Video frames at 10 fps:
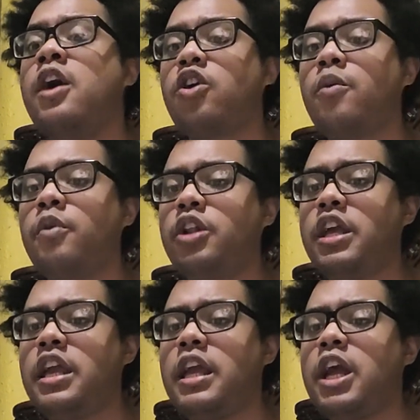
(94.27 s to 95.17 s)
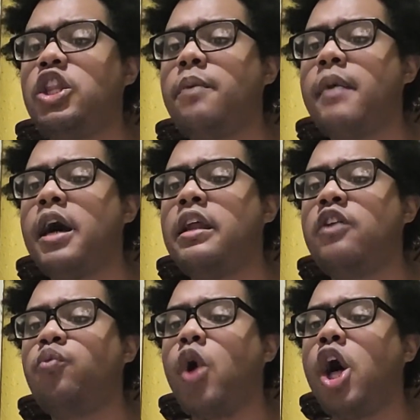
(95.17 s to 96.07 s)
Cause when you hear the
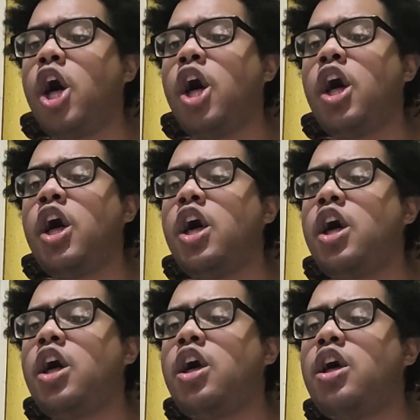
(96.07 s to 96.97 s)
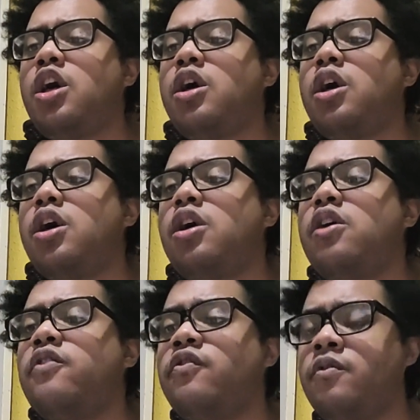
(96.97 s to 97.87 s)
money's
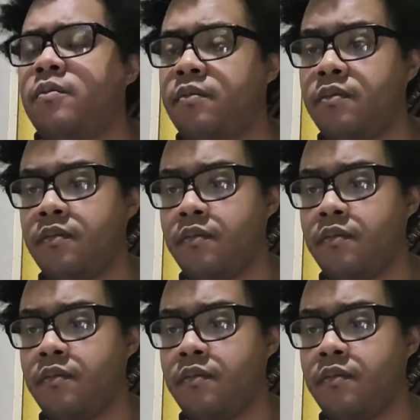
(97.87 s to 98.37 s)
woe. If No.